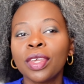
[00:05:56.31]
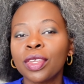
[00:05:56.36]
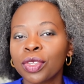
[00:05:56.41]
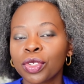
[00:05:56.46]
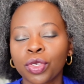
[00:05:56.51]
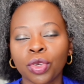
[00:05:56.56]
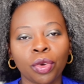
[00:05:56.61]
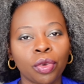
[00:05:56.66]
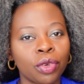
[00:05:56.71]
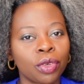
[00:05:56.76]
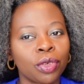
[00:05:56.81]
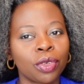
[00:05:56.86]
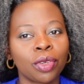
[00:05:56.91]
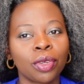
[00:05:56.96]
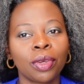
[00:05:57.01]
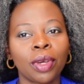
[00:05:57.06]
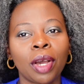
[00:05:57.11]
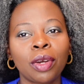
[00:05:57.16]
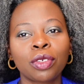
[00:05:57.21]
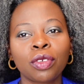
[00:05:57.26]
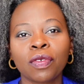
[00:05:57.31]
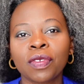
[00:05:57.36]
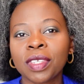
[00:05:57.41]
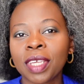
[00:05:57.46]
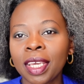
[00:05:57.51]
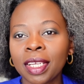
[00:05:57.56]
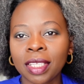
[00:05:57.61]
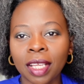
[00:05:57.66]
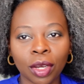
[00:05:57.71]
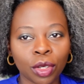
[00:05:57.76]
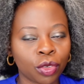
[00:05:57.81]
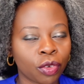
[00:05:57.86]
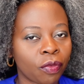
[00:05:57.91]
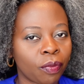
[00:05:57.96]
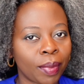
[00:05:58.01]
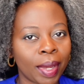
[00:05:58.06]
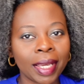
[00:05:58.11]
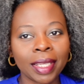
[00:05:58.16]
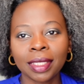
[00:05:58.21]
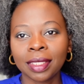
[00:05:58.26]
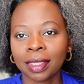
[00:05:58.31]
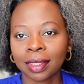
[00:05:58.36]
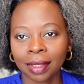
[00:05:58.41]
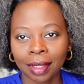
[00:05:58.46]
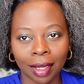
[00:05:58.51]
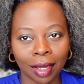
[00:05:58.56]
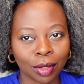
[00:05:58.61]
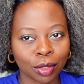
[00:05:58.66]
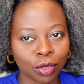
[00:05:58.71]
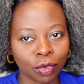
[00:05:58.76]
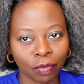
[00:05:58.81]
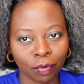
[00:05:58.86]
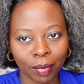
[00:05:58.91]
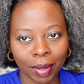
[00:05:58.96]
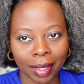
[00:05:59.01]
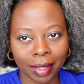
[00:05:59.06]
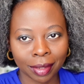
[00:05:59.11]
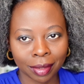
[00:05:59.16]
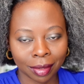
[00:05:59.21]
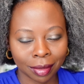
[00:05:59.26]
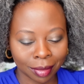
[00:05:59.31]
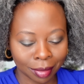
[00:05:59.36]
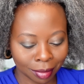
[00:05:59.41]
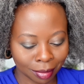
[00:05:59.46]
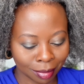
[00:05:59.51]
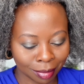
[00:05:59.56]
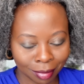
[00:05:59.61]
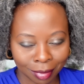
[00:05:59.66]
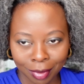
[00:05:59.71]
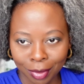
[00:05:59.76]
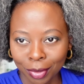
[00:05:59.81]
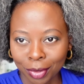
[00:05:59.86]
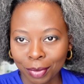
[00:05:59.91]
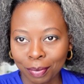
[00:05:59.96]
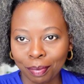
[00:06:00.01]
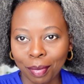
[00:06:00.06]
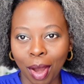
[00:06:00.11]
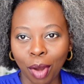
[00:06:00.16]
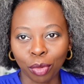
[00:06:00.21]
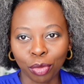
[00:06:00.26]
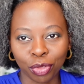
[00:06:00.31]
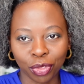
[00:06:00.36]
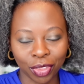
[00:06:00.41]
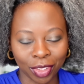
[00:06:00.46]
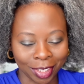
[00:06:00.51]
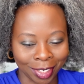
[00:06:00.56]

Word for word: So out of sight, out of mind, out of my mouth.